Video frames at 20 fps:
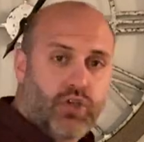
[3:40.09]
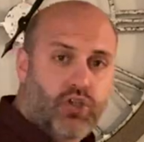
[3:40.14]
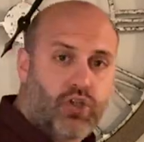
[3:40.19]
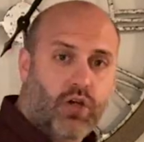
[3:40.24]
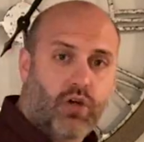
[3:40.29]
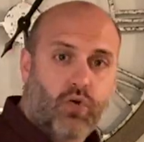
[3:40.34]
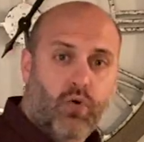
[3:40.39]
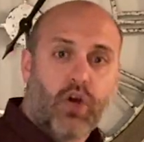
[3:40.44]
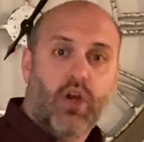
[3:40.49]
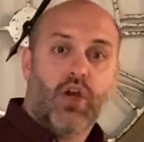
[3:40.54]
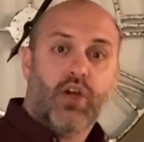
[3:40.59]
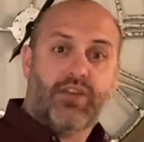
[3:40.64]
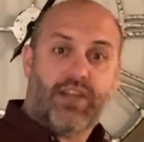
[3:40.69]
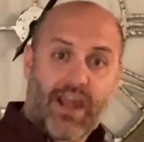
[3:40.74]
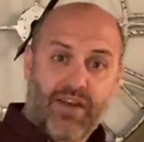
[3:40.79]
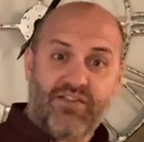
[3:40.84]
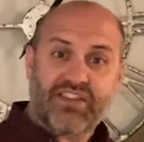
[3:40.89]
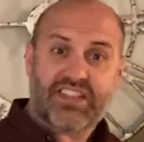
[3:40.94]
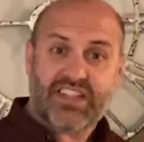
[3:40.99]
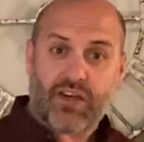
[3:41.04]
do? They're
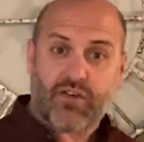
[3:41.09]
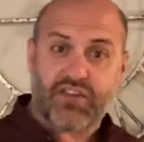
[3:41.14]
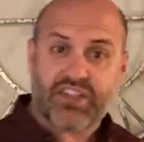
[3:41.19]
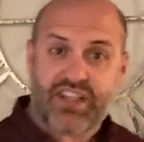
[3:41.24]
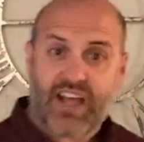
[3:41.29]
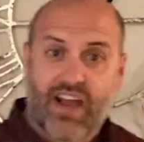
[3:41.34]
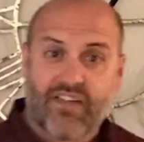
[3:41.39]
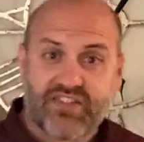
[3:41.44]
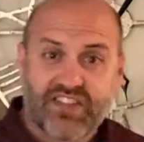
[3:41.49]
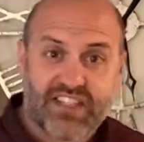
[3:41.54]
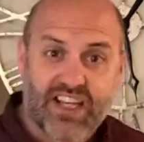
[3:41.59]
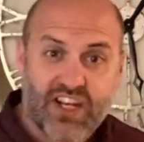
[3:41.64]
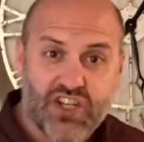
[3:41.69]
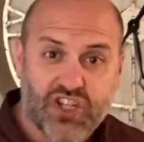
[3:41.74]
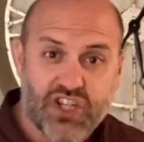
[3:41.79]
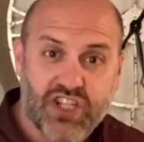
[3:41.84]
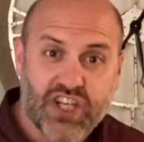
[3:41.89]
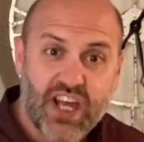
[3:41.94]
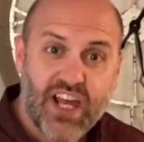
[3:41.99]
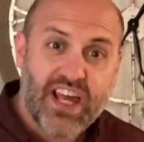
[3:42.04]
having serious
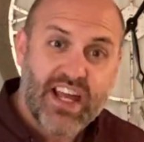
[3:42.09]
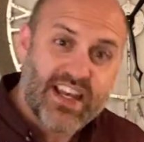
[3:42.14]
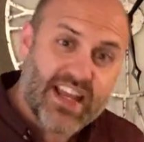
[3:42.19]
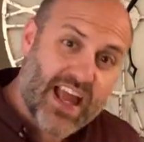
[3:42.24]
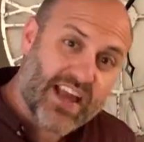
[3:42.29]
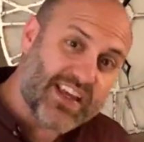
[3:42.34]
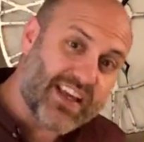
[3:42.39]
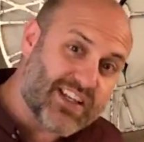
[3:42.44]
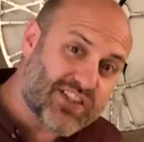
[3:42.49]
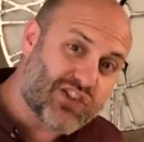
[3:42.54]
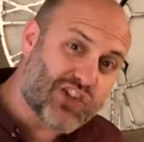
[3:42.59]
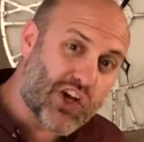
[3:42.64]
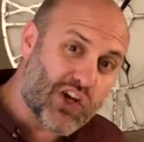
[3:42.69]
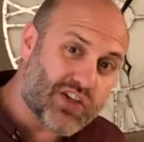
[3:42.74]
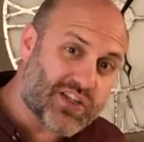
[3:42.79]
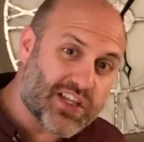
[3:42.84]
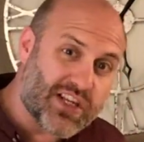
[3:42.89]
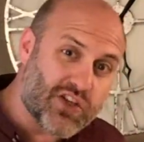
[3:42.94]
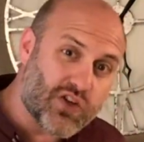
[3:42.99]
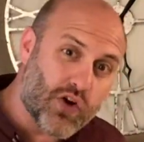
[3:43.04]
conversations. Now here's
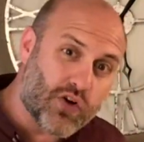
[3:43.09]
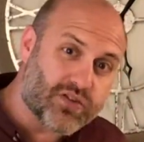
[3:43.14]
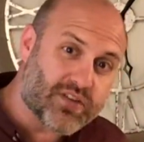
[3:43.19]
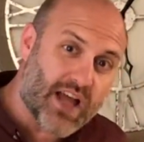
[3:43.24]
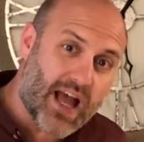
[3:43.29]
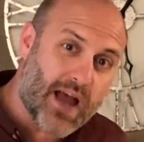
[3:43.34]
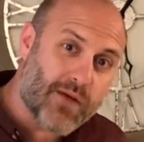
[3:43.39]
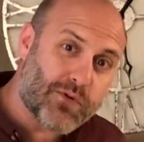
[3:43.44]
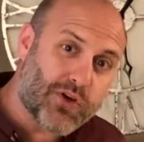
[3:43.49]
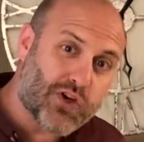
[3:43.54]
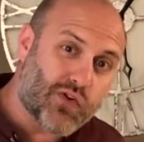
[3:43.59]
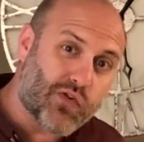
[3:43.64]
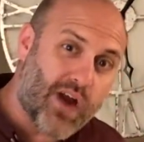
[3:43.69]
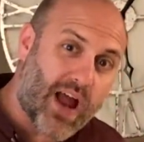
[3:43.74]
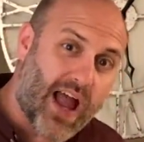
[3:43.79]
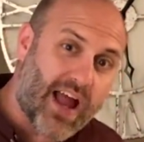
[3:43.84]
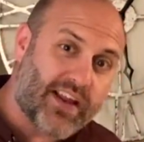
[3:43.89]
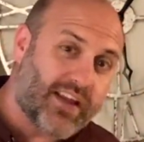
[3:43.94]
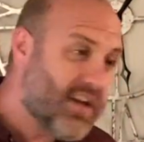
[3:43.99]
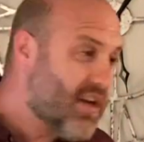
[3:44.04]
13-year-old Tommy
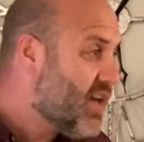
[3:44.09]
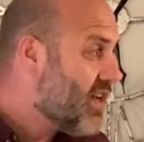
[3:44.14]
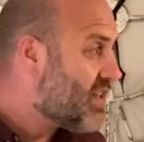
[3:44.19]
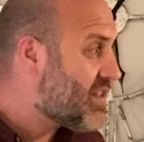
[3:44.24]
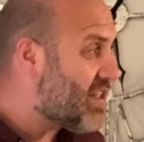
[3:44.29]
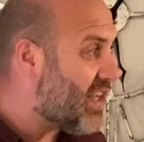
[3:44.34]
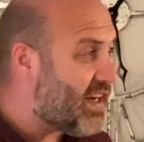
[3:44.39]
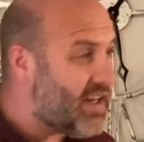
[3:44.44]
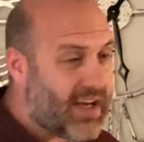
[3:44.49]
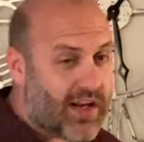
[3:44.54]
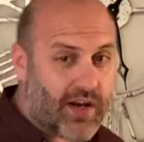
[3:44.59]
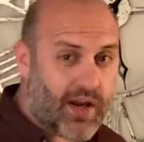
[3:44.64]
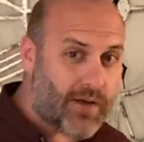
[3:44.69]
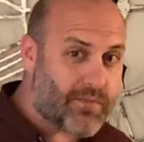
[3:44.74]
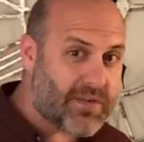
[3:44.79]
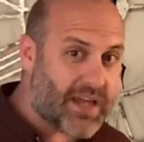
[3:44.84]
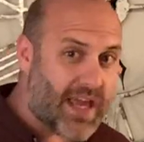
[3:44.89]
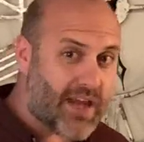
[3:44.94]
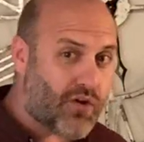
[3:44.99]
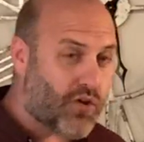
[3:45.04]
Karate sitting there and
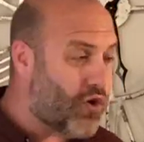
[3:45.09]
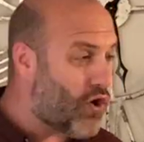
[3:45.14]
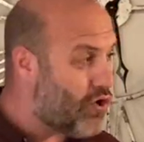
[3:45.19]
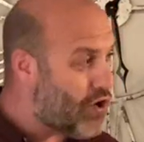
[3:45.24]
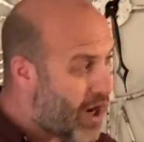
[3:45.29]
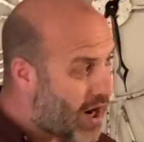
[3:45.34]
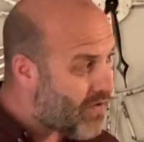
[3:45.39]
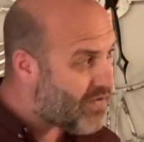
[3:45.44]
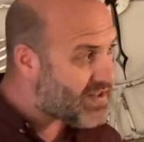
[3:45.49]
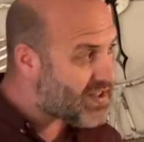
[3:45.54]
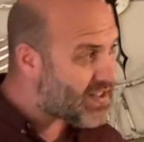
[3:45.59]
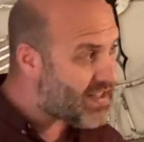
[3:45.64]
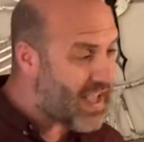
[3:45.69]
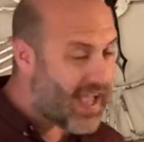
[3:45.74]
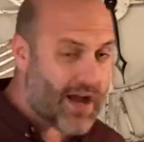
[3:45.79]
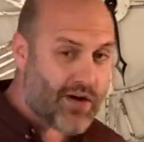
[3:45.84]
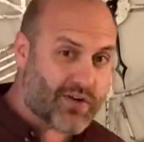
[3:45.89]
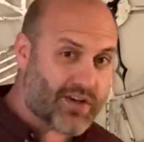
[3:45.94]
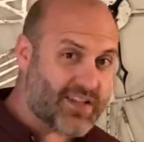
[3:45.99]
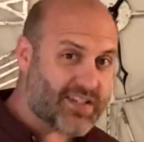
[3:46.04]
I'm getting a little nervous
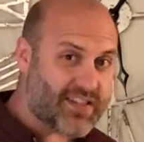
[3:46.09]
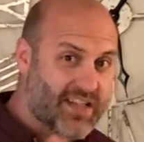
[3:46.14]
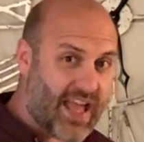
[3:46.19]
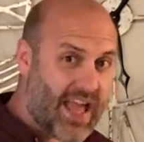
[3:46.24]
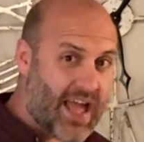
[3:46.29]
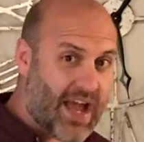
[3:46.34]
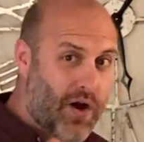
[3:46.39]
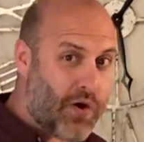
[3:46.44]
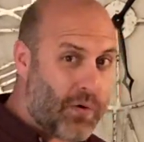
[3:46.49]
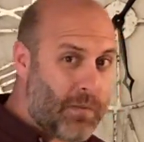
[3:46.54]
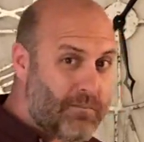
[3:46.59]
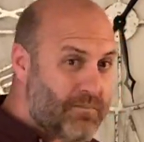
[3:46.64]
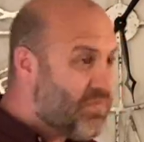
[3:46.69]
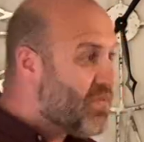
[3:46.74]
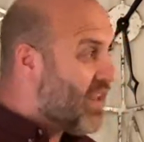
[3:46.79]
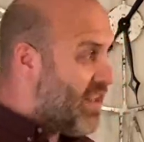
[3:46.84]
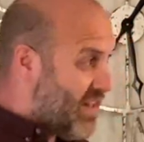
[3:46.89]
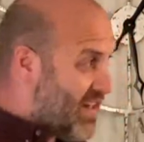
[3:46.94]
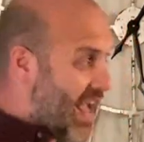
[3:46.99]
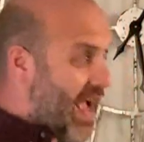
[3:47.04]
now because now
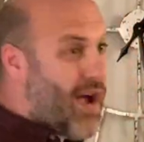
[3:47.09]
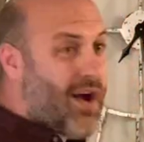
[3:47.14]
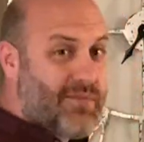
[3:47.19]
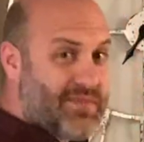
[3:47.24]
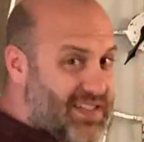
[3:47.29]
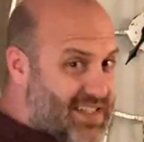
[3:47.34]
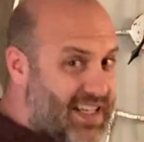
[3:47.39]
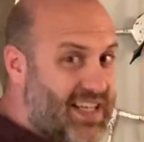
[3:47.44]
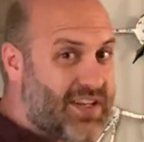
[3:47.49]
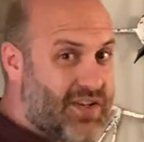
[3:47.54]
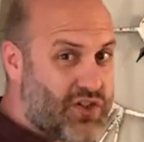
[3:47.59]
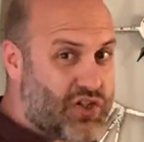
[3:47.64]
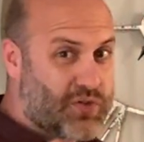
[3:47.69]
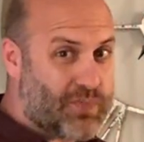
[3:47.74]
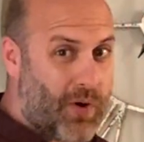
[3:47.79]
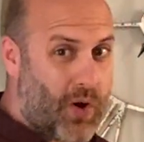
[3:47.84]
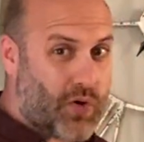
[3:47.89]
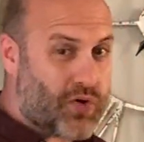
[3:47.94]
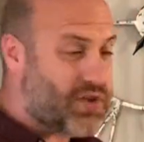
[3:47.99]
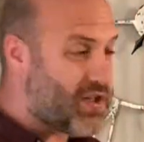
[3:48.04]
I'm seeing the
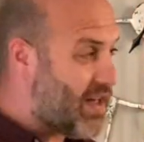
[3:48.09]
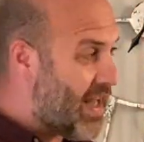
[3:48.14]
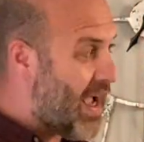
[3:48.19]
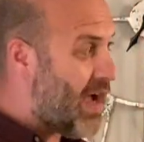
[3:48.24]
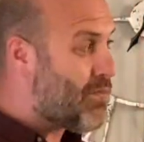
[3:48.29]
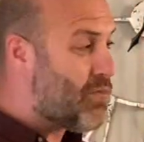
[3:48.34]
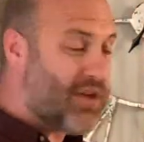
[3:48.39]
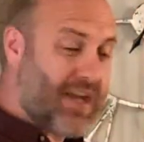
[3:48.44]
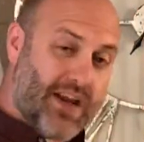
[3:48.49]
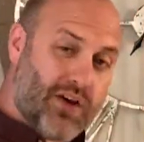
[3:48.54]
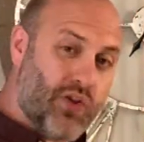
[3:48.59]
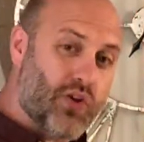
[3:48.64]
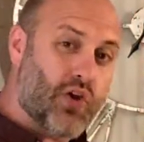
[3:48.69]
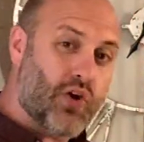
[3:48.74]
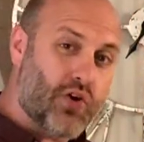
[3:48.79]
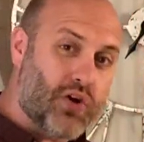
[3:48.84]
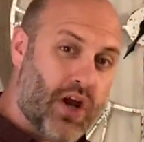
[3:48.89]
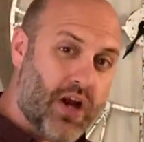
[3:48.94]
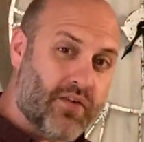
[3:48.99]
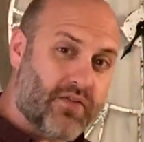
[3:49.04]
smoke, so now I'm getting a
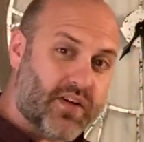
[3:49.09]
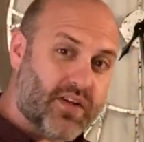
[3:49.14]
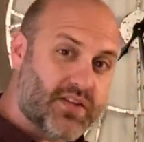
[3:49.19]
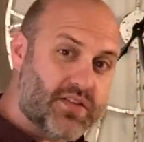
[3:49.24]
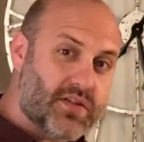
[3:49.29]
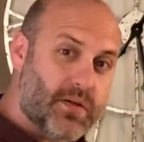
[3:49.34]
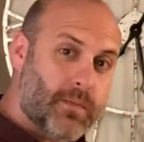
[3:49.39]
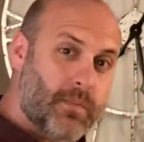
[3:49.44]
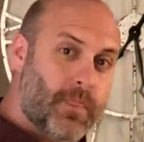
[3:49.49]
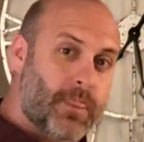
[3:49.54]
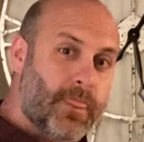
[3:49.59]
little nervous.